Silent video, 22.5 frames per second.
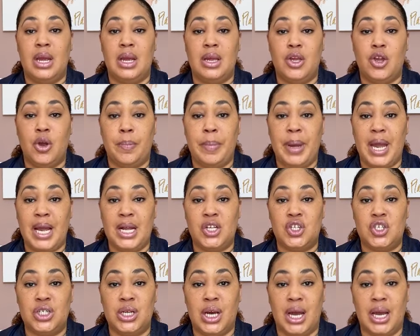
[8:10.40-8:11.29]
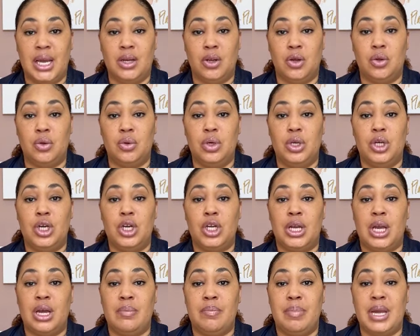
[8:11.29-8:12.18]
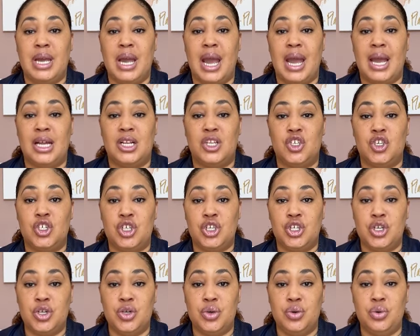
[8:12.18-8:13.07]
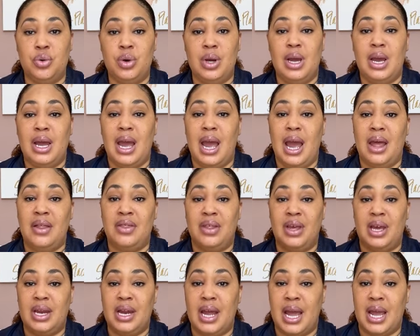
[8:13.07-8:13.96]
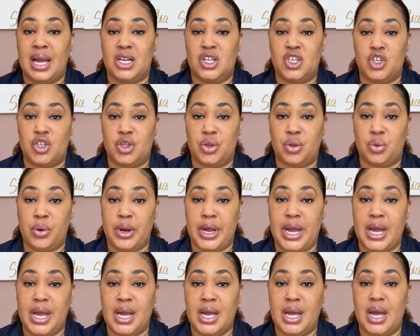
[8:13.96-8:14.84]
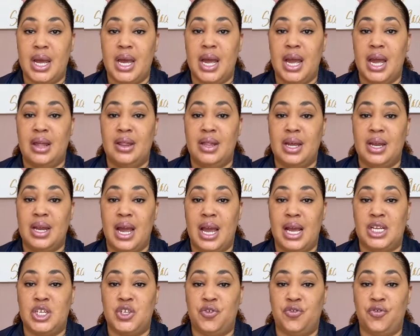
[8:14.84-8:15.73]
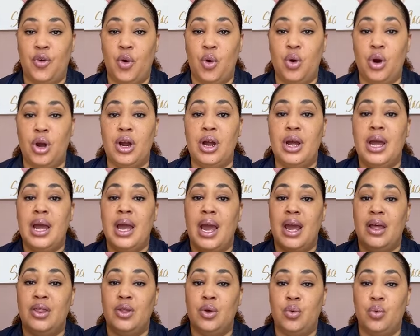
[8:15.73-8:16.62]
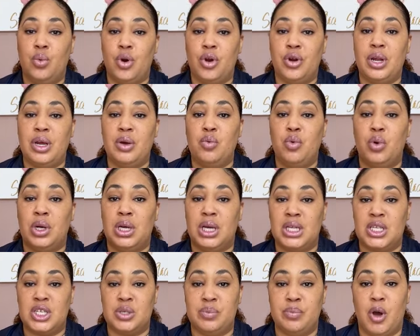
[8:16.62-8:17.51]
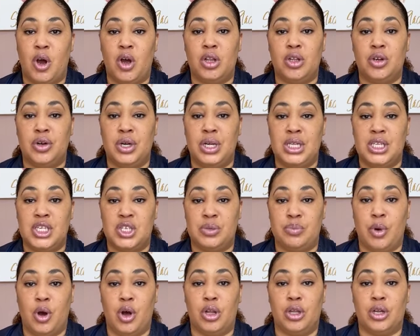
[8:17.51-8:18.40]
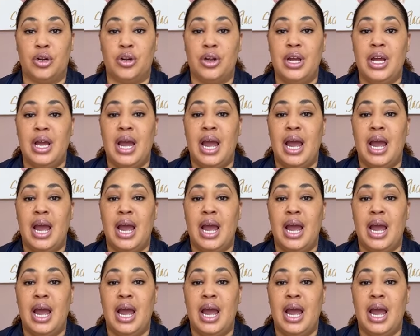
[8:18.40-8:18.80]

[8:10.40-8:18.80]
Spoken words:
your page title can be H2 and then H3 and then H4, and the wording will get smaller and smaller.